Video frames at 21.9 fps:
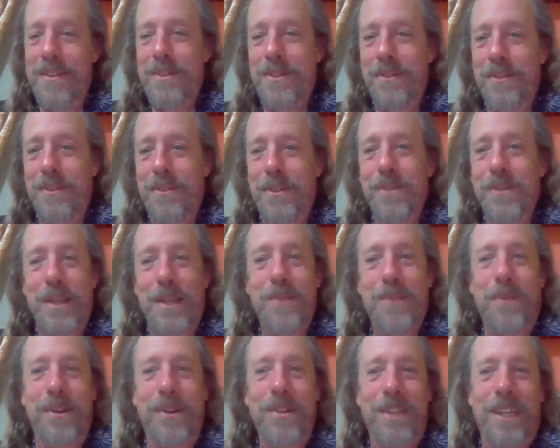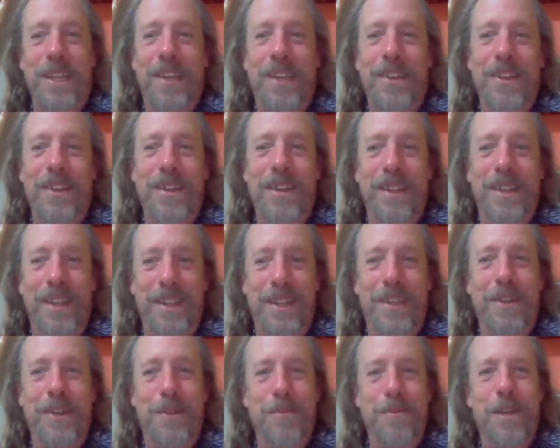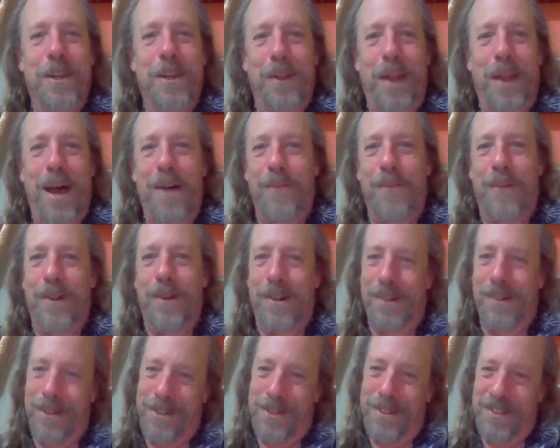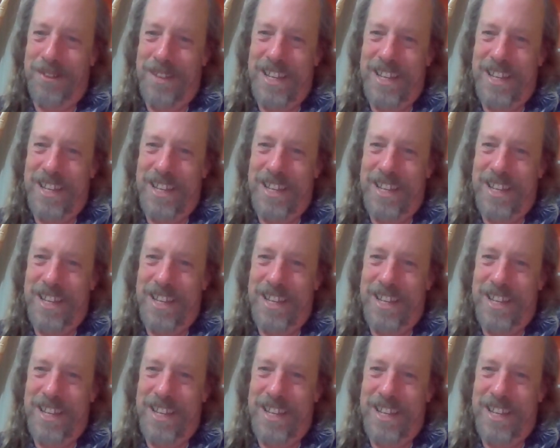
you did really good. It could have been a lot worse.